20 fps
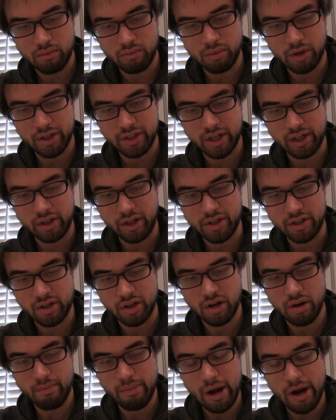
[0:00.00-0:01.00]
What exactly is
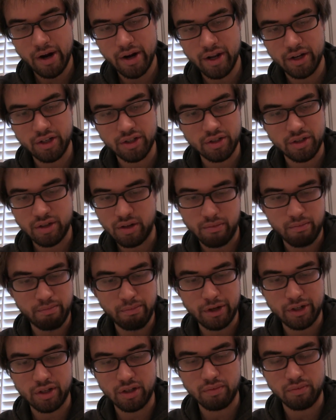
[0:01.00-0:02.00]
good about it? Just
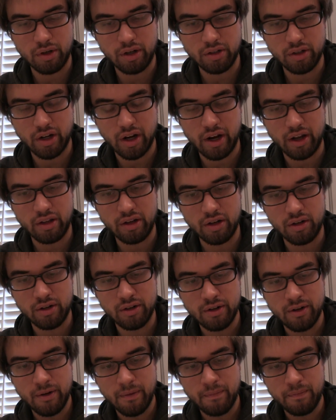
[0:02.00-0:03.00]
mixes well
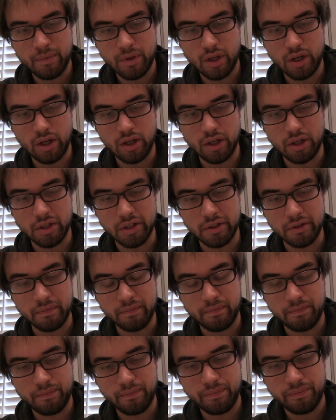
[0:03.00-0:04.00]
together. The